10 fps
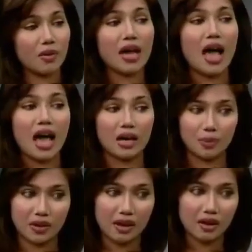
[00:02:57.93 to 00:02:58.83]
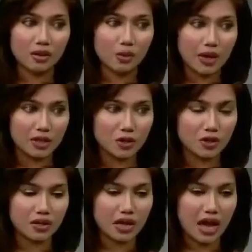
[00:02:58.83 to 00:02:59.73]
very hypothetical
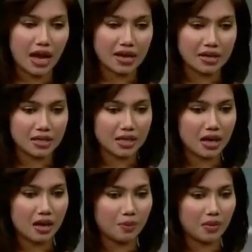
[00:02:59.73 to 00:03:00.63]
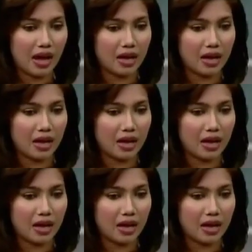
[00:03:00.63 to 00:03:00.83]
question and um,